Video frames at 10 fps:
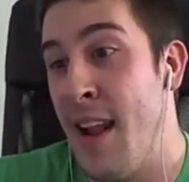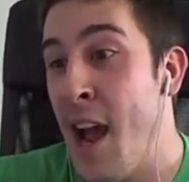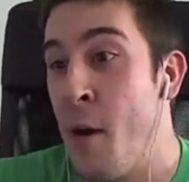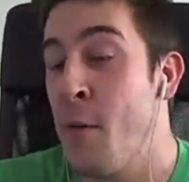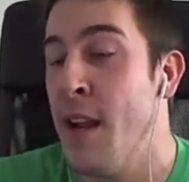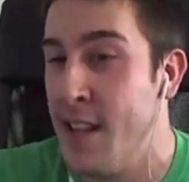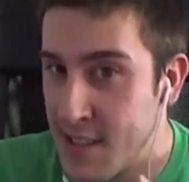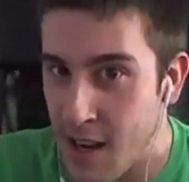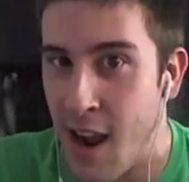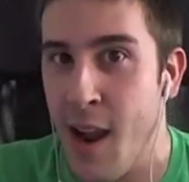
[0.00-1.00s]
but now it
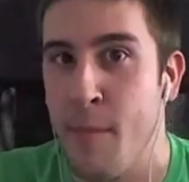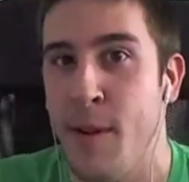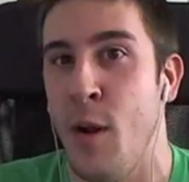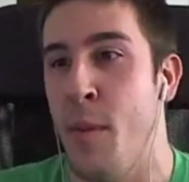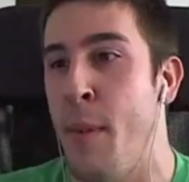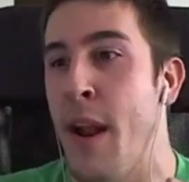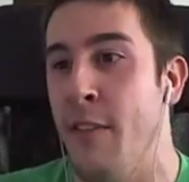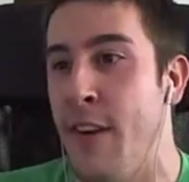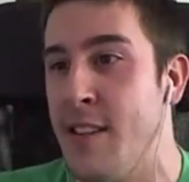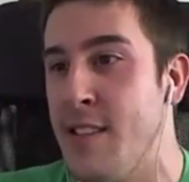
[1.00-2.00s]
is time. The
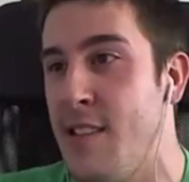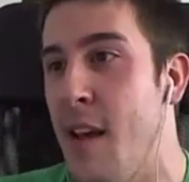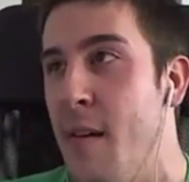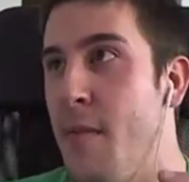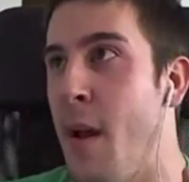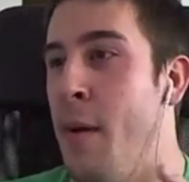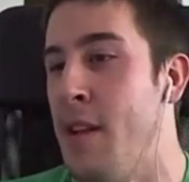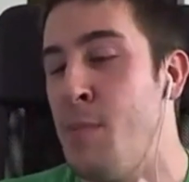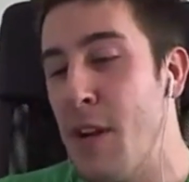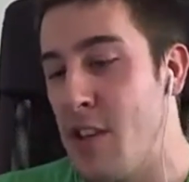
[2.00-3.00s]
benefits. I
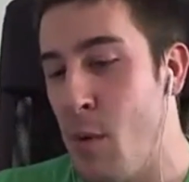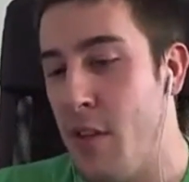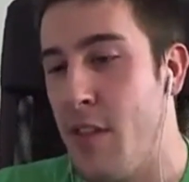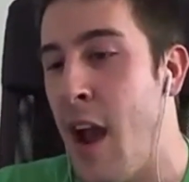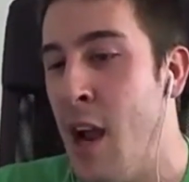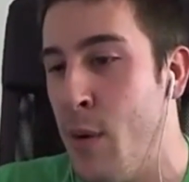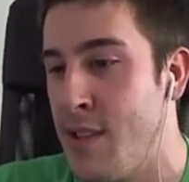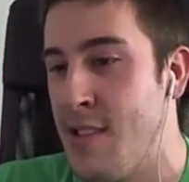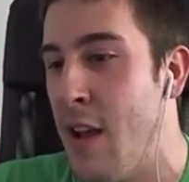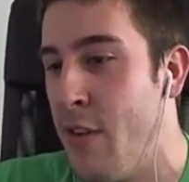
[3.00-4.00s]
mean, especially with
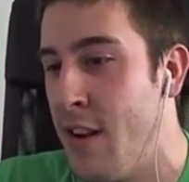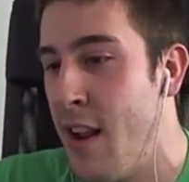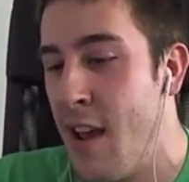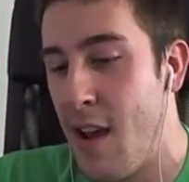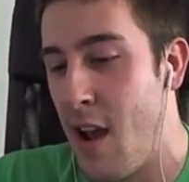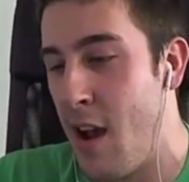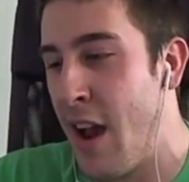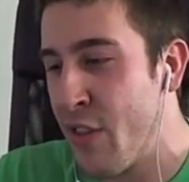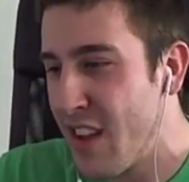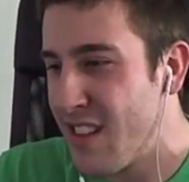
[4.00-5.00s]
iOS 7,
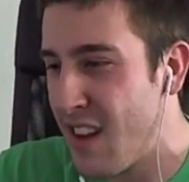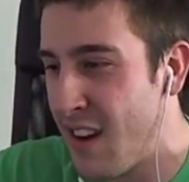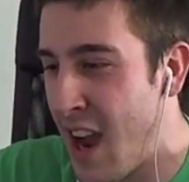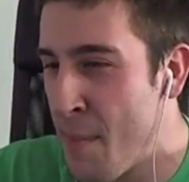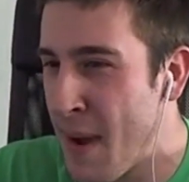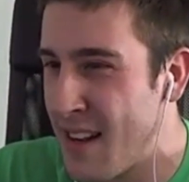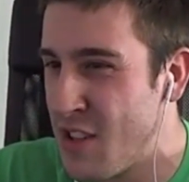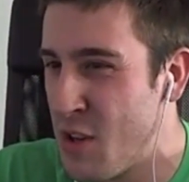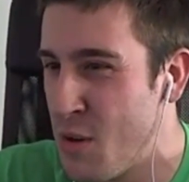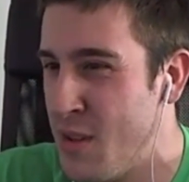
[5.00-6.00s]
I think the
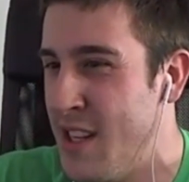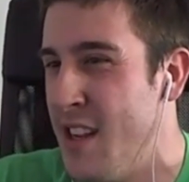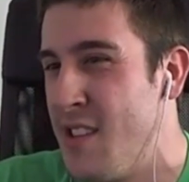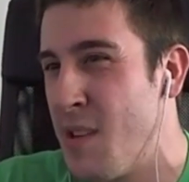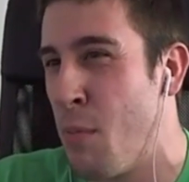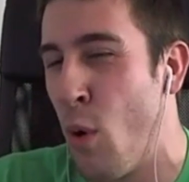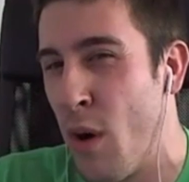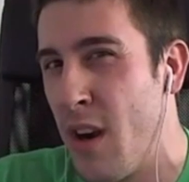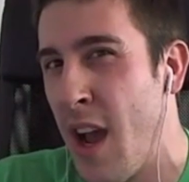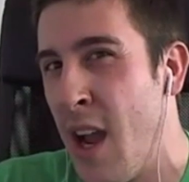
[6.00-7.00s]
iPad 2 did
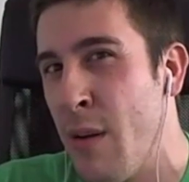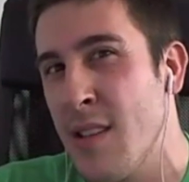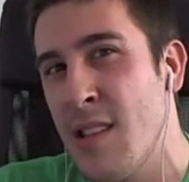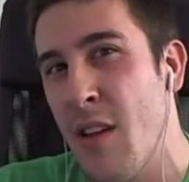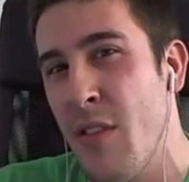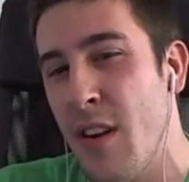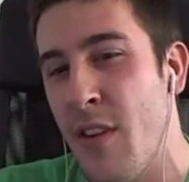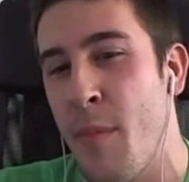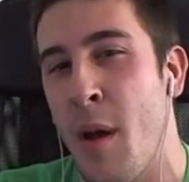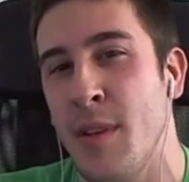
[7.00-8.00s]
support iOS 7,
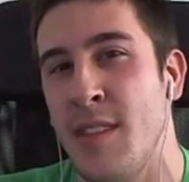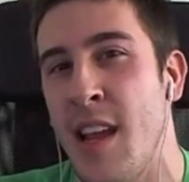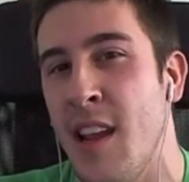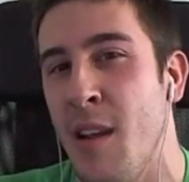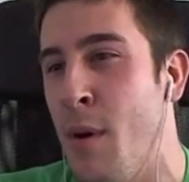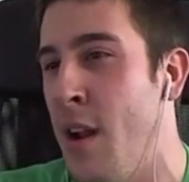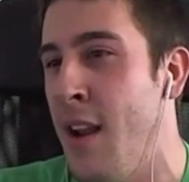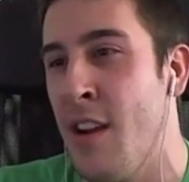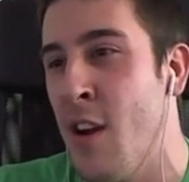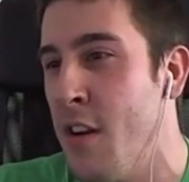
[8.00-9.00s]
if I'm not mistaken,
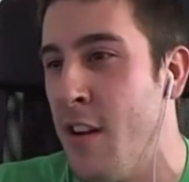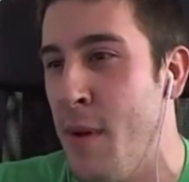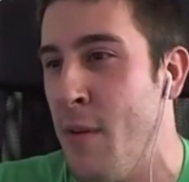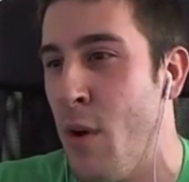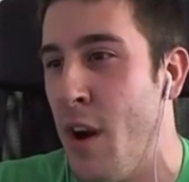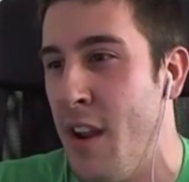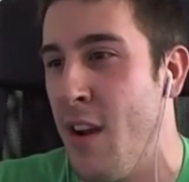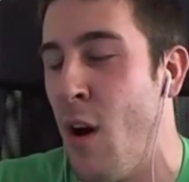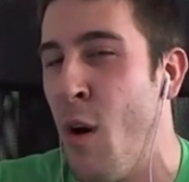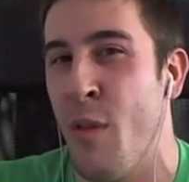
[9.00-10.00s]
but it couldn't have been
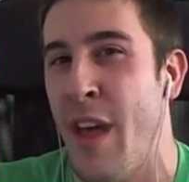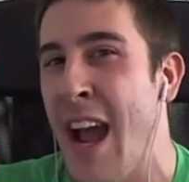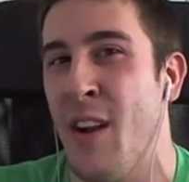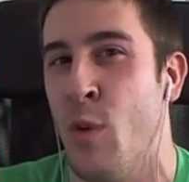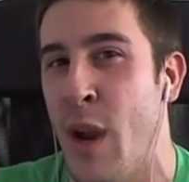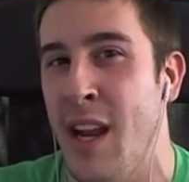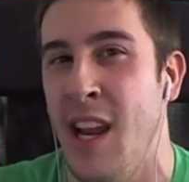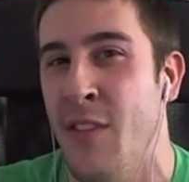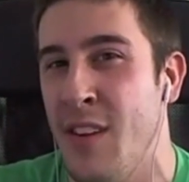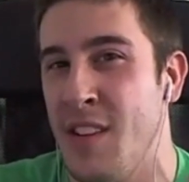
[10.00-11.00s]
running all that
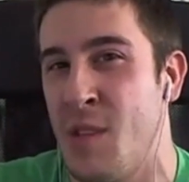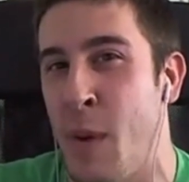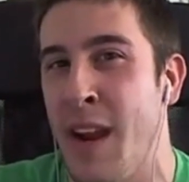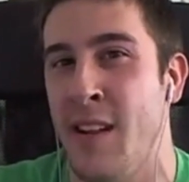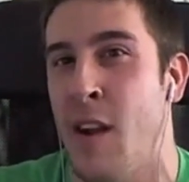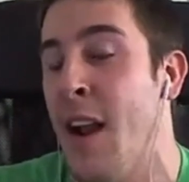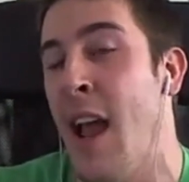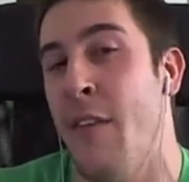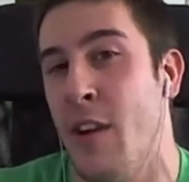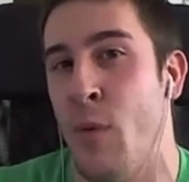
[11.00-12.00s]
great, even despite
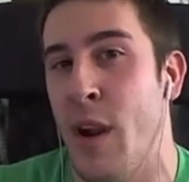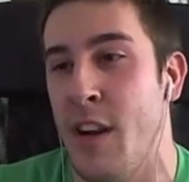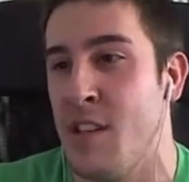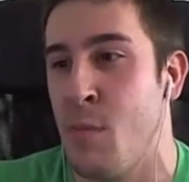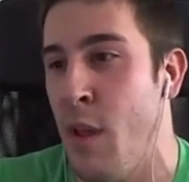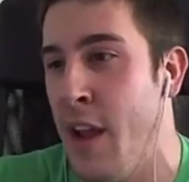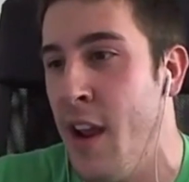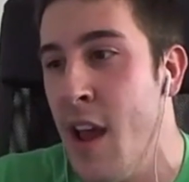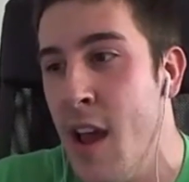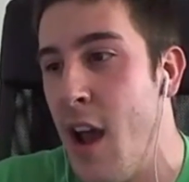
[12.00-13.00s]
not having a Retina
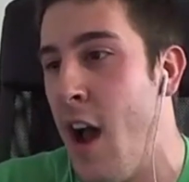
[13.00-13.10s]
display.